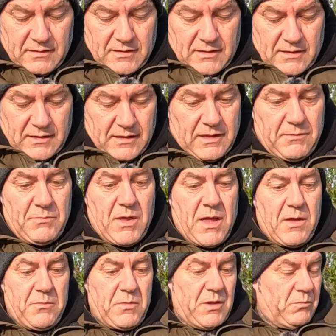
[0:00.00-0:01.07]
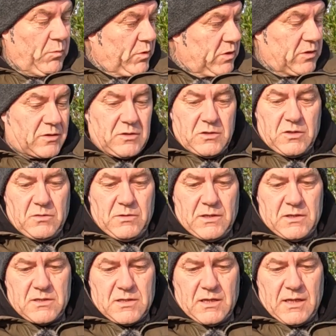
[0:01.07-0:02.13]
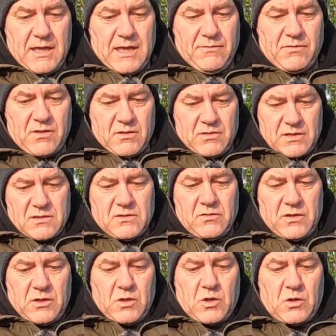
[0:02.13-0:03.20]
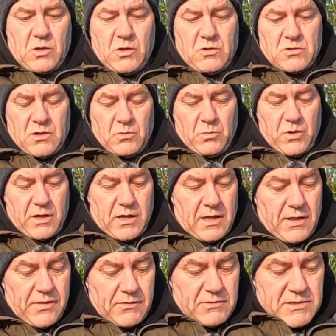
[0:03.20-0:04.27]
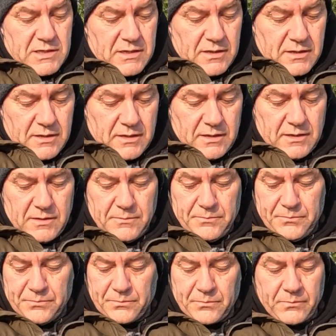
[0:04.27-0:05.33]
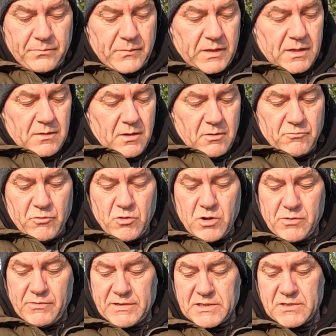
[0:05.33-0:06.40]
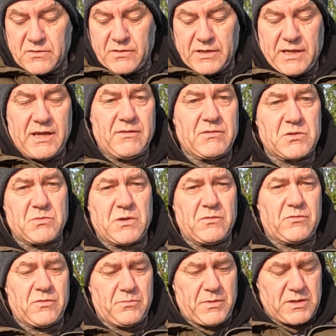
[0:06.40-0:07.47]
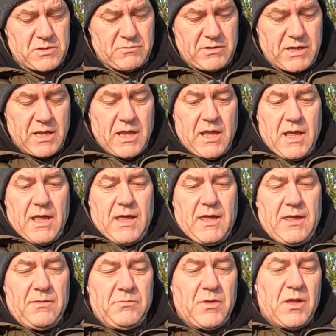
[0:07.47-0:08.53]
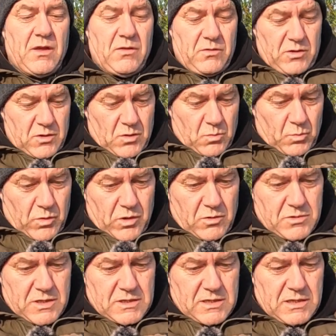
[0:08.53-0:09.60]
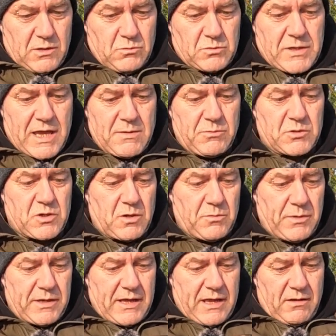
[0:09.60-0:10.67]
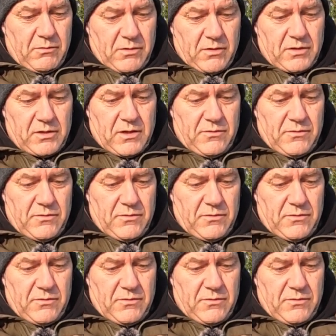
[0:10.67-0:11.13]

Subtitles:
And then what you can do is, even though that's on there, you can use it on work. And there is a ruler inside here as well for measuring, and you can use it as a little tabletop. And now I don't know if